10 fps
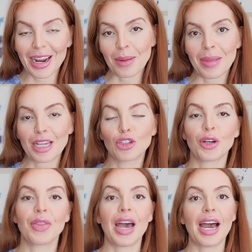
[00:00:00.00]
and make
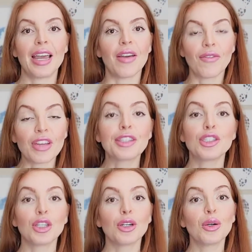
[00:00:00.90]
sure that it
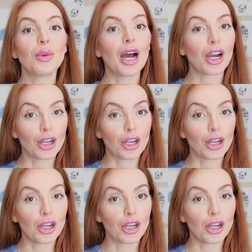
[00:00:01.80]
fits you